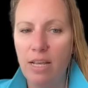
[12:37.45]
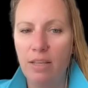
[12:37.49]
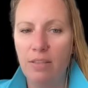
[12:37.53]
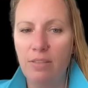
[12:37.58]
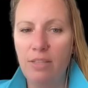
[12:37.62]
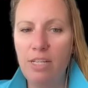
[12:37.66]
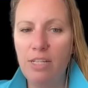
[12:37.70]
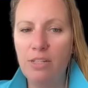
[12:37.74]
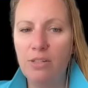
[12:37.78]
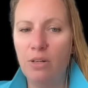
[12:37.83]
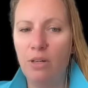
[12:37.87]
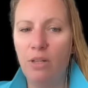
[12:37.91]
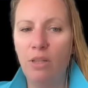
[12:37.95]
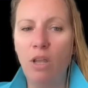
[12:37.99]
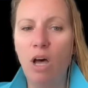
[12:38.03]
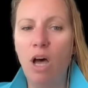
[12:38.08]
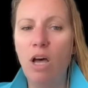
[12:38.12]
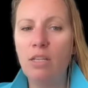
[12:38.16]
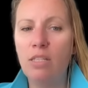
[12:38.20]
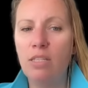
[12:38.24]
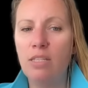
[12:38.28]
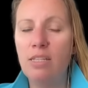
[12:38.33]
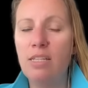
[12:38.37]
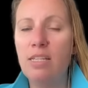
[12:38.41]
These are
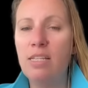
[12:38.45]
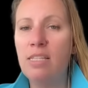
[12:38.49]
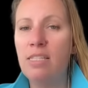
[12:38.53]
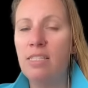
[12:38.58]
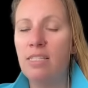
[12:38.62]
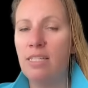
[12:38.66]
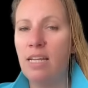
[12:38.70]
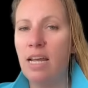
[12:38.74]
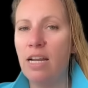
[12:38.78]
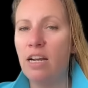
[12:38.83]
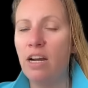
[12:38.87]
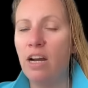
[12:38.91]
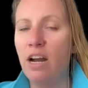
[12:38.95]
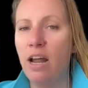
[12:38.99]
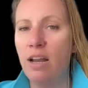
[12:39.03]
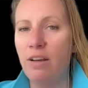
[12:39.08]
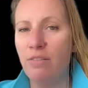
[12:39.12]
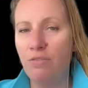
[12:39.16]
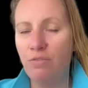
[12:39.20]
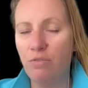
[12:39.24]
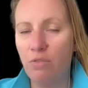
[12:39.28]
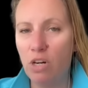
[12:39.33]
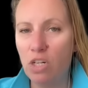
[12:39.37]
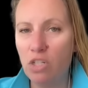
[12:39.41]
losses that are
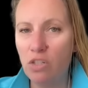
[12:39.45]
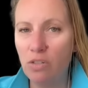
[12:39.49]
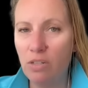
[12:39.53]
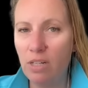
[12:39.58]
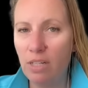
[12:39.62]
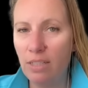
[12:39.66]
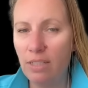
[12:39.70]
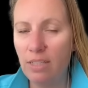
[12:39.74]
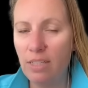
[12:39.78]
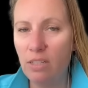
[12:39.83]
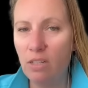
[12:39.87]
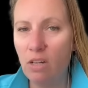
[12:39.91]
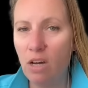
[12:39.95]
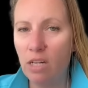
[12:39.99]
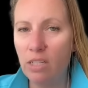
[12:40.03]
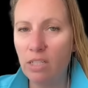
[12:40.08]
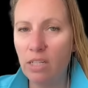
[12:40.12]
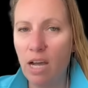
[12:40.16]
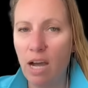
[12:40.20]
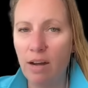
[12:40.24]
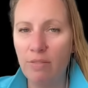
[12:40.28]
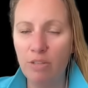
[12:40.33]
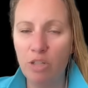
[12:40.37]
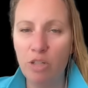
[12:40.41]
unfortunately not
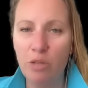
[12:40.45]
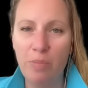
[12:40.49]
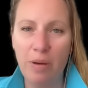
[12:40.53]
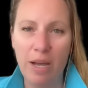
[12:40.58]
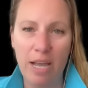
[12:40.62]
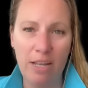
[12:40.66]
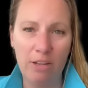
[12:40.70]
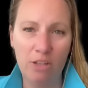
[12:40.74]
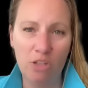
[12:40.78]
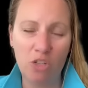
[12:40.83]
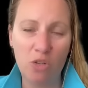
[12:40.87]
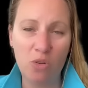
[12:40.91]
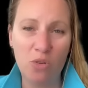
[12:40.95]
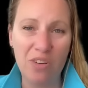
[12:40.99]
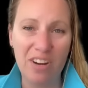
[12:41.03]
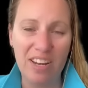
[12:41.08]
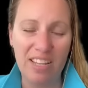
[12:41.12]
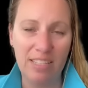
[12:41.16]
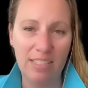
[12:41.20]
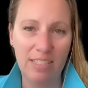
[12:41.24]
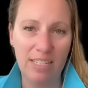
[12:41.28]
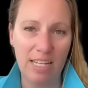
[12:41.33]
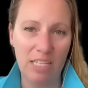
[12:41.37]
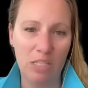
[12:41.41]
covered by
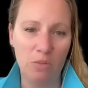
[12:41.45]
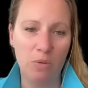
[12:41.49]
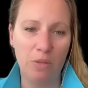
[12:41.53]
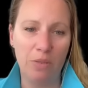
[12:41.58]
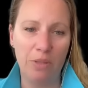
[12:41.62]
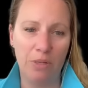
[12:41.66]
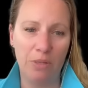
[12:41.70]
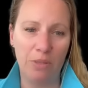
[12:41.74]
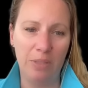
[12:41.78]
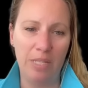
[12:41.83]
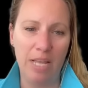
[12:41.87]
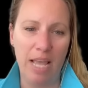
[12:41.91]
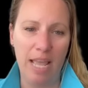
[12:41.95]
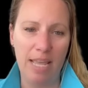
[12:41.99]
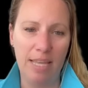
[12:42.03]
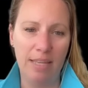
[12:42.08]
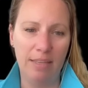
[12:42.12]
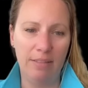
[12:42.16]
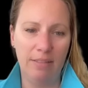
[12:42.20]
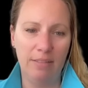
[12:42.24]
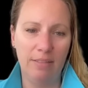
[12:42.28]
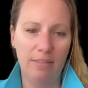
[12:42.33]
insurance. That's what they're saying.